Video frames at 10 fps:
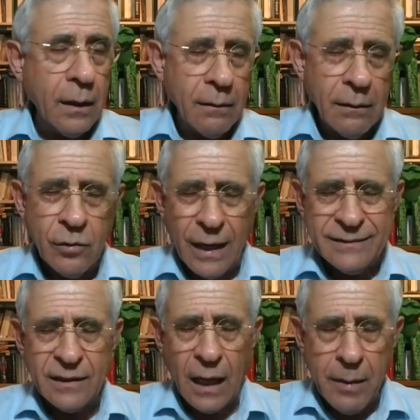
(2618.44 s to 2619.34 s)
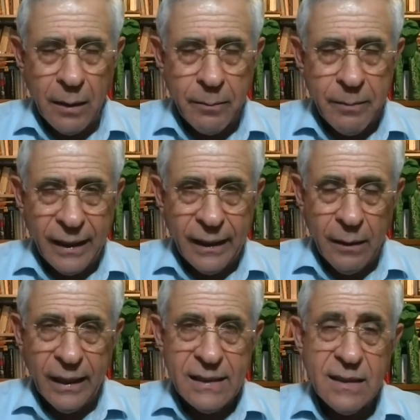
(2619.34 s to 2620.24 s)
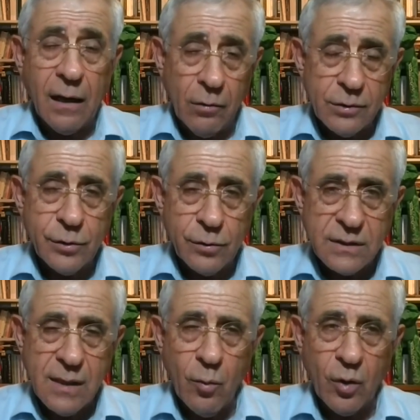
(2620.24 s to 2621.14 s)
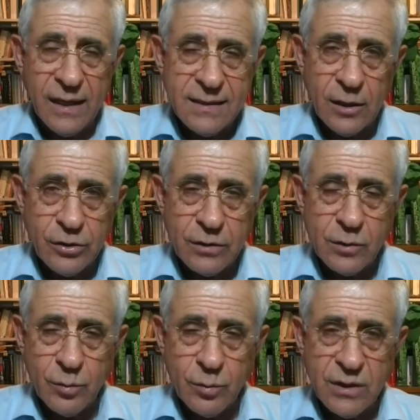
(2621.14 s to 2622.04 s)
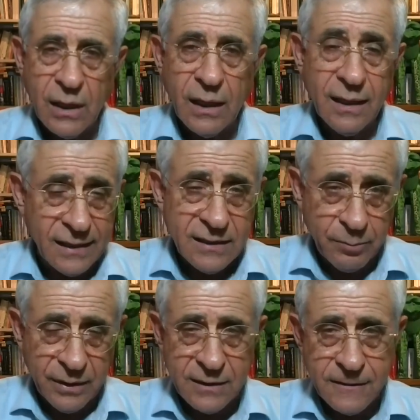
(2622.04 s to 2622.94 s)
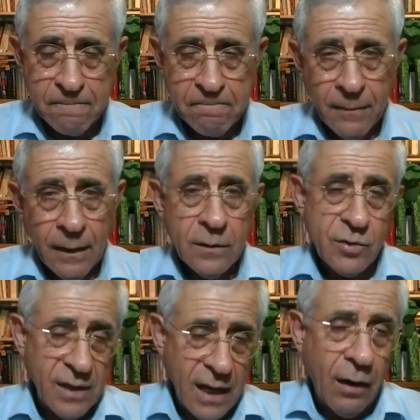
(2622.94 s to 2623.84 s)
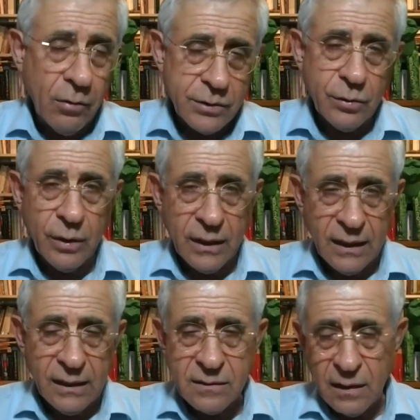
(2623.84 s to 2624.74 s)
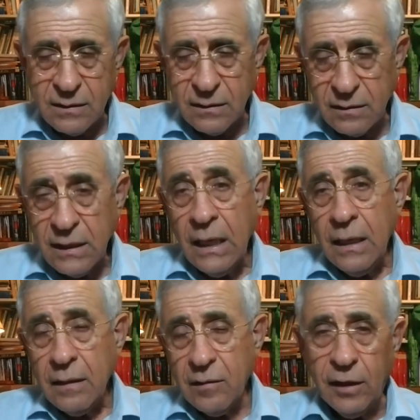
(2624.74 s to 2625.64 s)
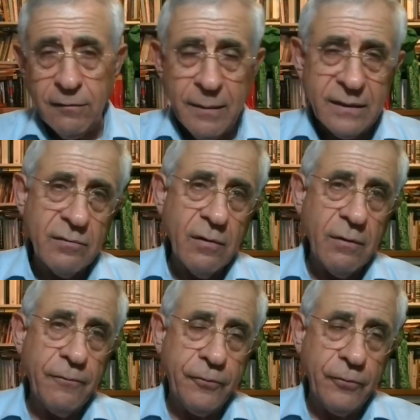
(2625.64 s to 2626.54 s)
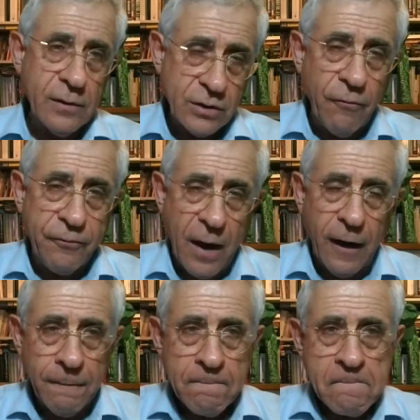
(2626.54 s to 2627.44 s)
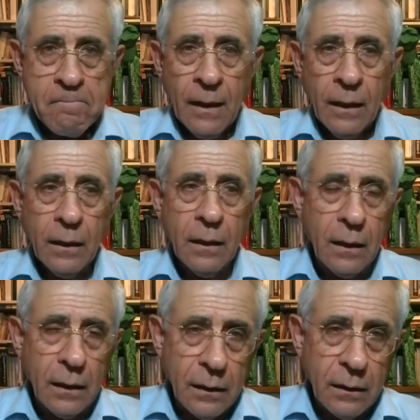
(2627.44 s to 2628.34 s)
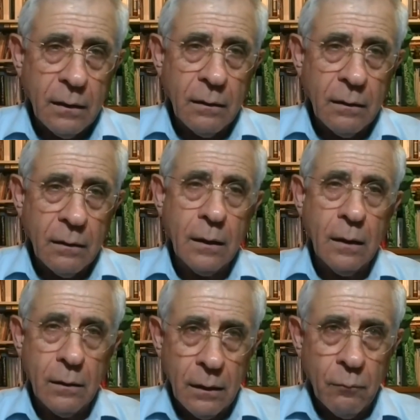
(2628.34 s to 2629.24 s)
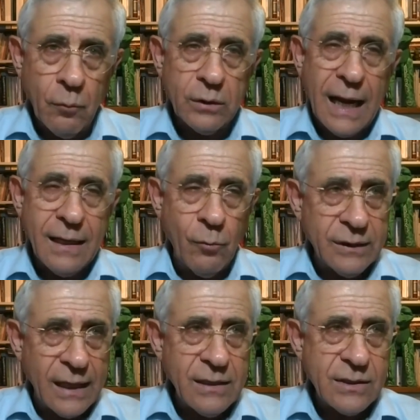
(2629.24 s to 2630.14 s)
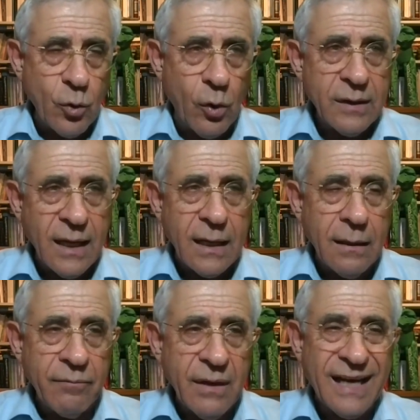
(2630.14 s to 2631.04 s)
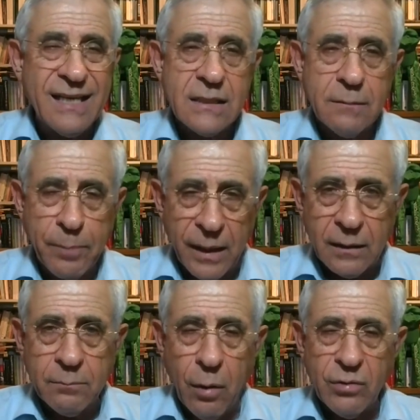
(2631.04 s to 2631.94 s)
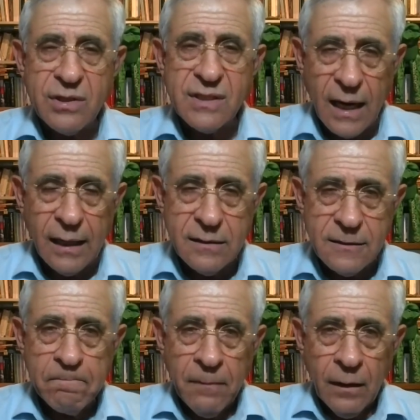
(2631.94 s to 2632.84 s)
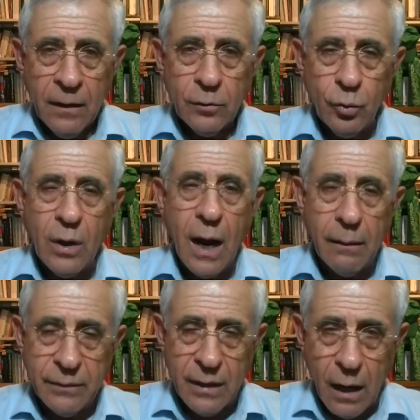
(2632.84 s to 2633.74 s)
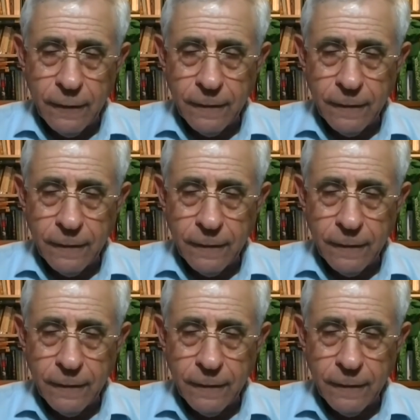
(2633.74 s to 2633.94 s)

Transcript: United Arab Emirates, there are also some organizations which are against the peace. So they are also against us. The government so far, what I saw, they expect both sides to calm down.